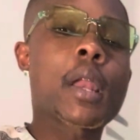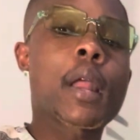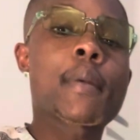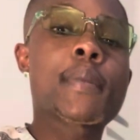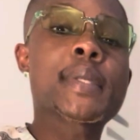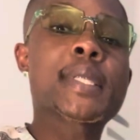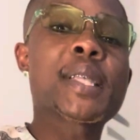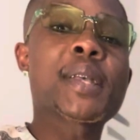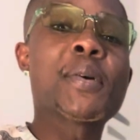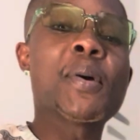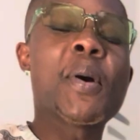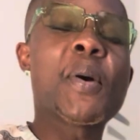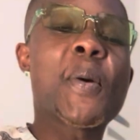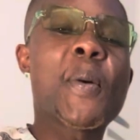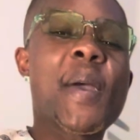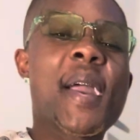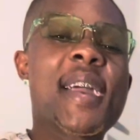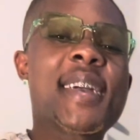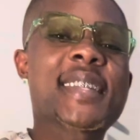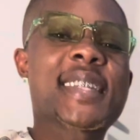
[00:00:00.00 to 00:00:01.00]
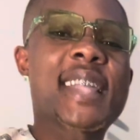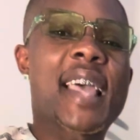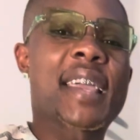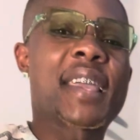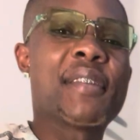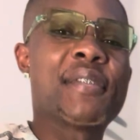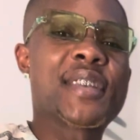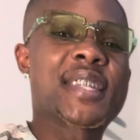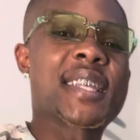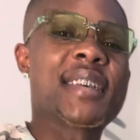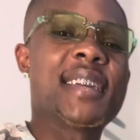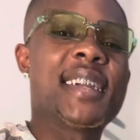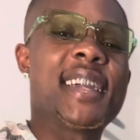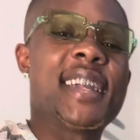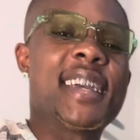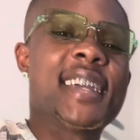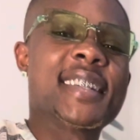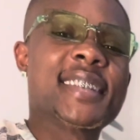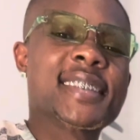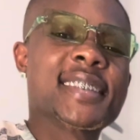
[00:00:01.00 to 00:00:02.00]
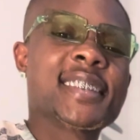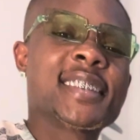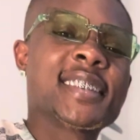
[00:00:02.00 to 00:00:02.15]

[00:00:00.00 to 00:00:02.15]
every single Aquarius. Thank you for tuning in.